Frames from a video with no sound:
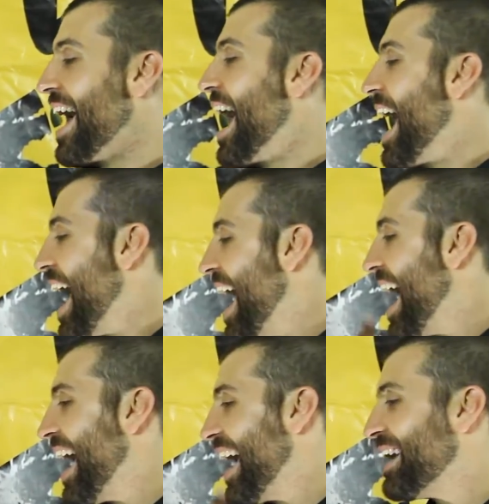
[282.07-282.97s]

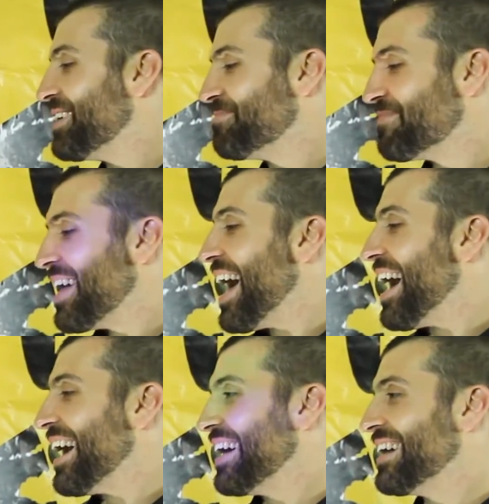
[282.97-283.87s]

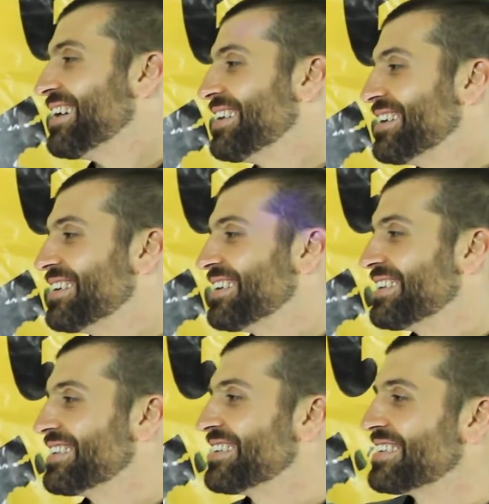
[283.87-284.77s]

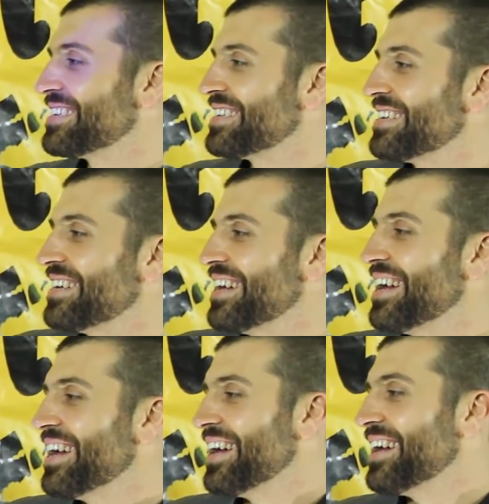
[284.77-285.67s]

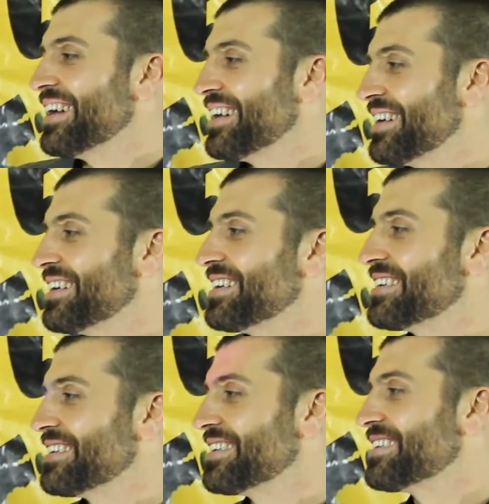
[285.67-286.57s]

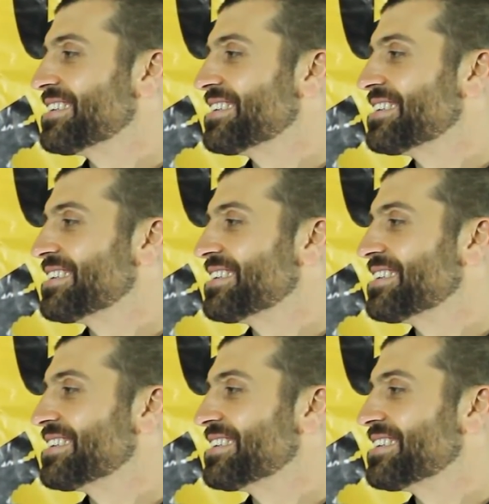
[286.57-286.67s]
[no speech]